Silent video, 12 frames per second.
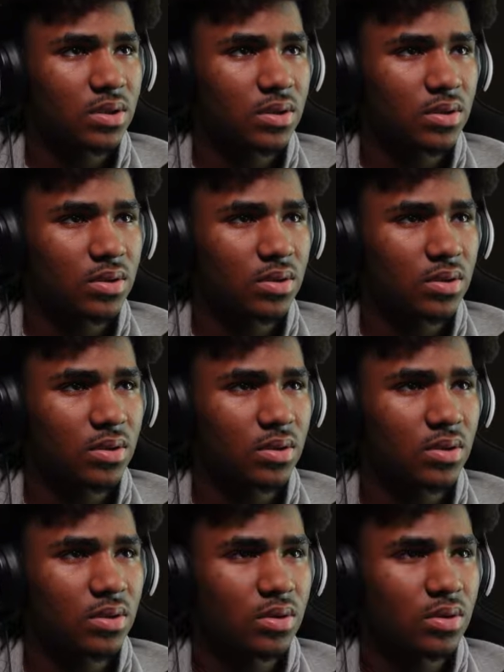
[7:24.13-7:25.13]

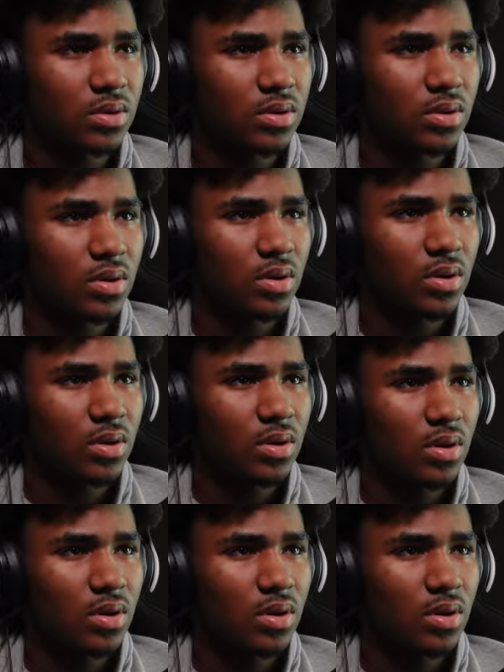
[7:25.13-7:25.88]
Nothing is said.